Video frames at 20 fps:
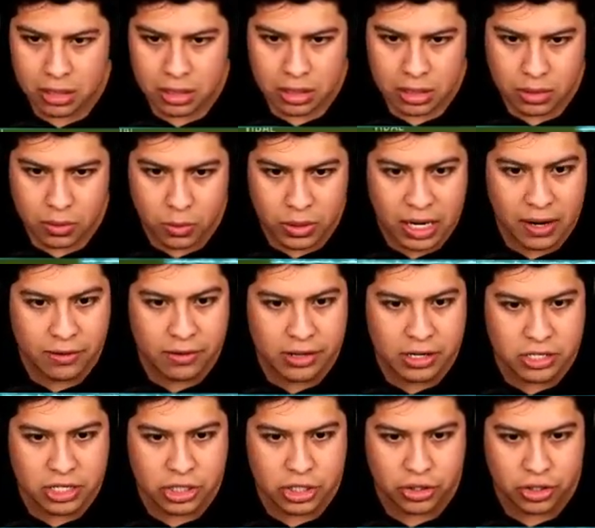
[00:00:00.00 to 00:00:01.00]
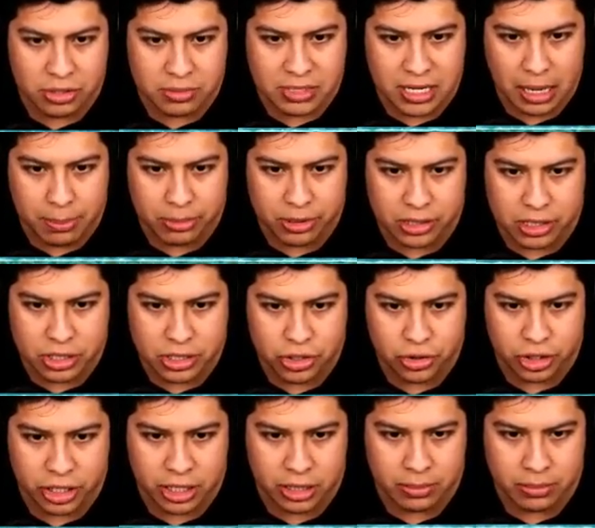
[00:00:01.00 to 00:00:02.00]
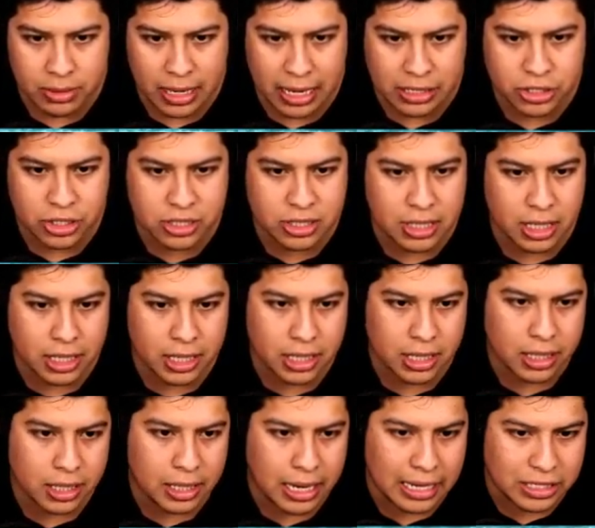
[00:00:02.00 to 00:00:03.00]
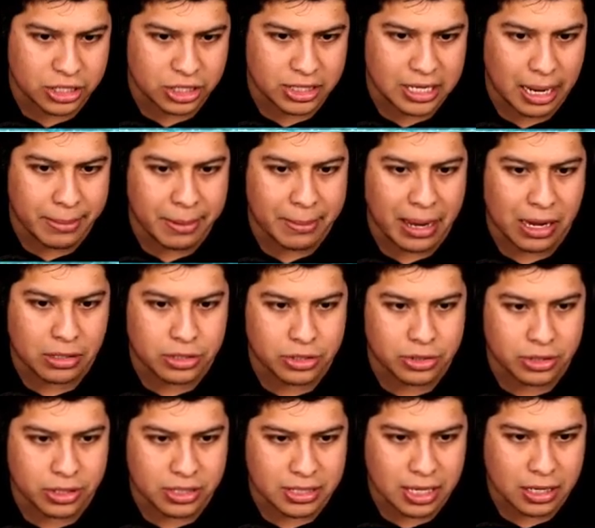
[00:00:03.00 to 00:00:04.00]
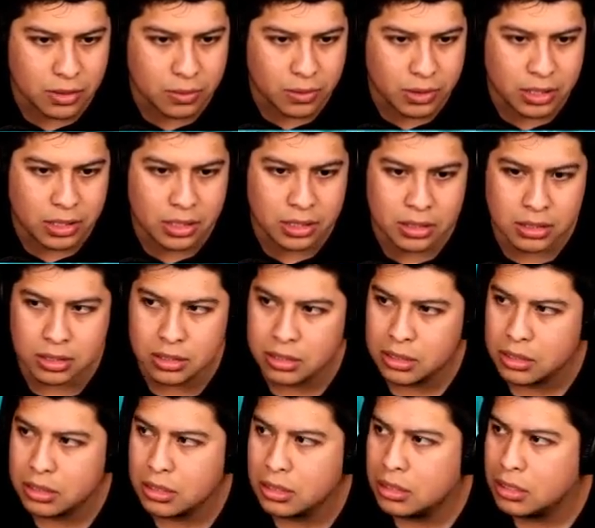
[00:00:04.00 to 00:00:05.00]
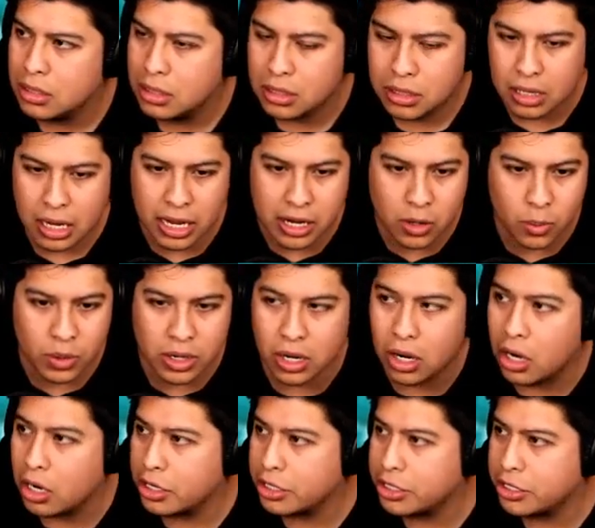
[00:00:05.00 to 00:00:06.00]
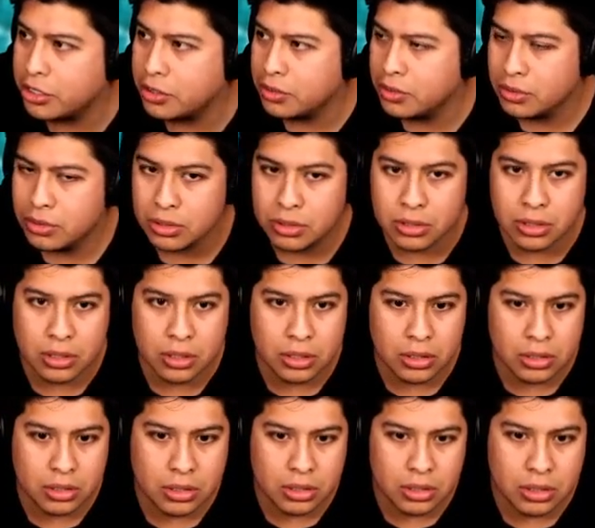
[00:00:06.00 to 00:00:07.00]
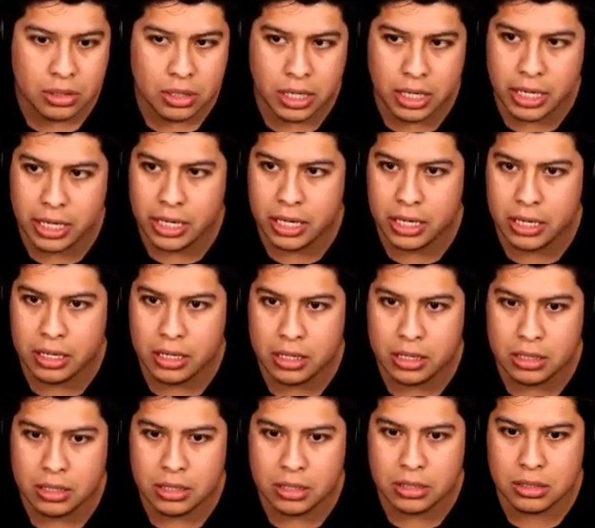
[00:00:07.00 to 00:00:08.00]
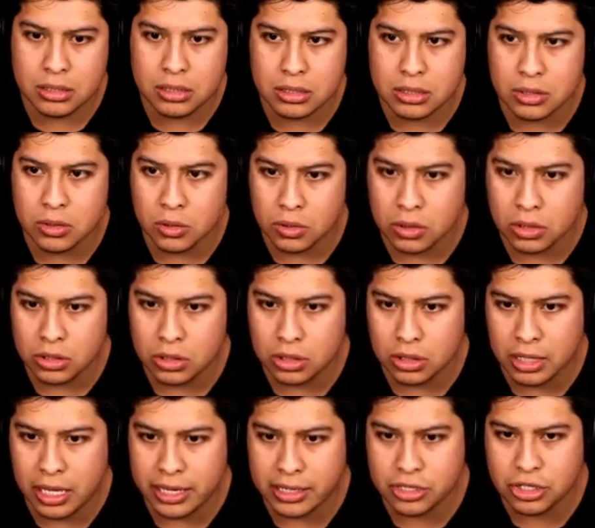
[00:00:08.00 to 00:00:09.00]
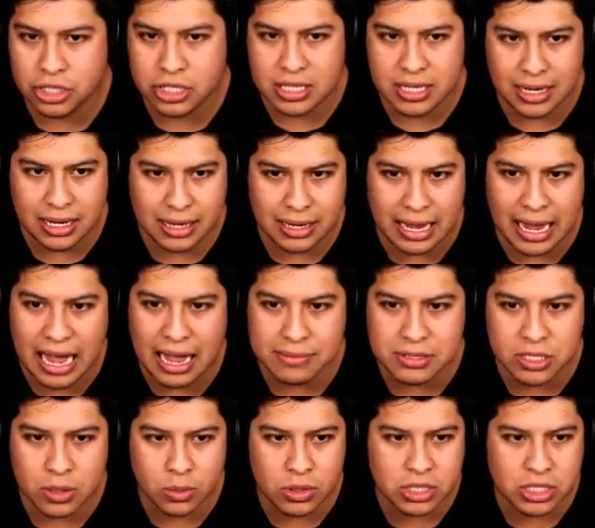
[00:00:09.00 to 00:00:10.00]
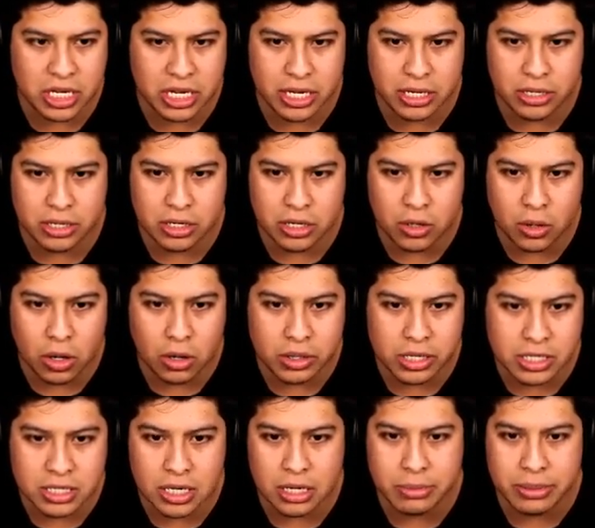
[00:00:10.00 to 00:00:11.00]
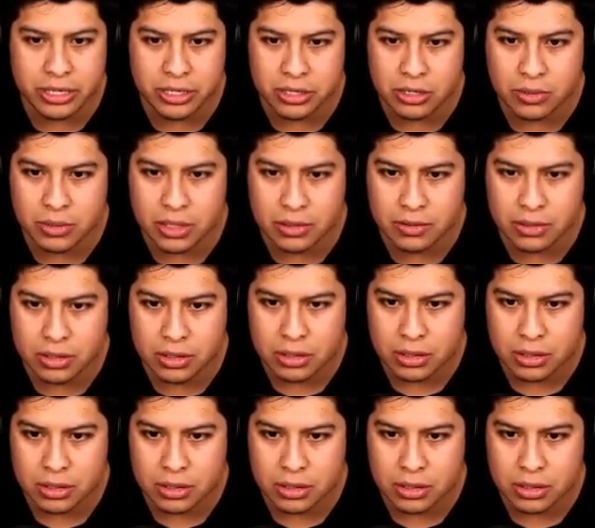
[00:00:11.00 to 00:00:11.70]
Whenever there's a stream sniper in the stream, I just time him out, dude, because I don't want to argue and or like just have someone say, you know, oh, he's going to beat you or whatever.